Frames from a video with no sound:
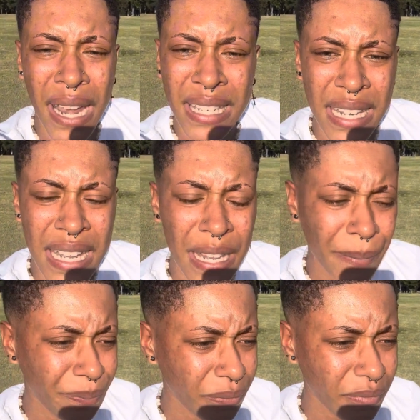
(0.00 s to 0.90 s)
then
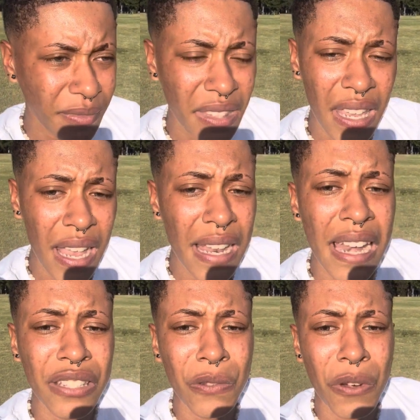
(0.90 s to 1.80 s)

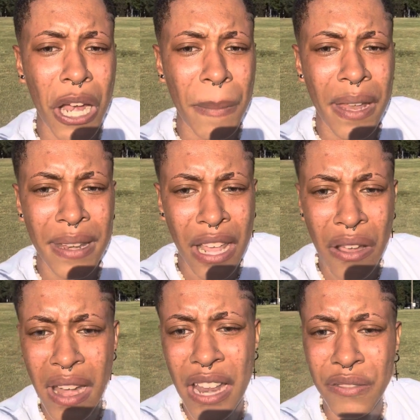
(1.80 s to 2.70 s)
led to where I'm at now,
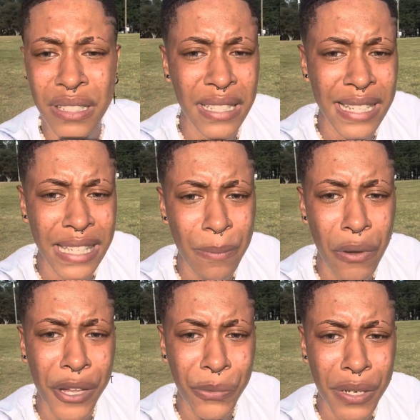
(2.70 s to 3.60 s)
and it's just as simple
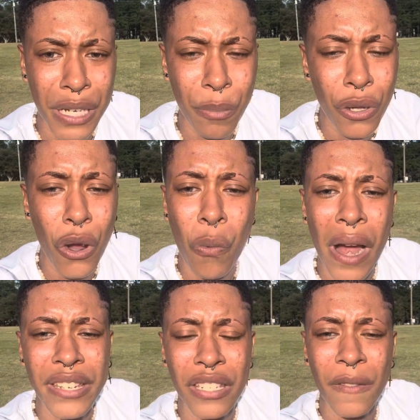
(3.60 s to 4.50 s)
as reading a book or
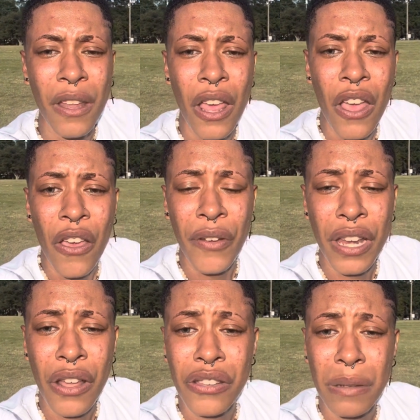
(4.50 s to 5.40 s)
watching
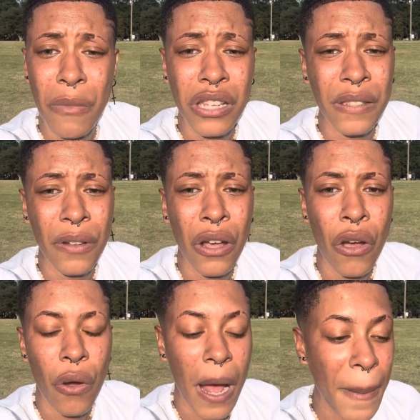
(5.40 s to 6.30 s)
videos, and most of all,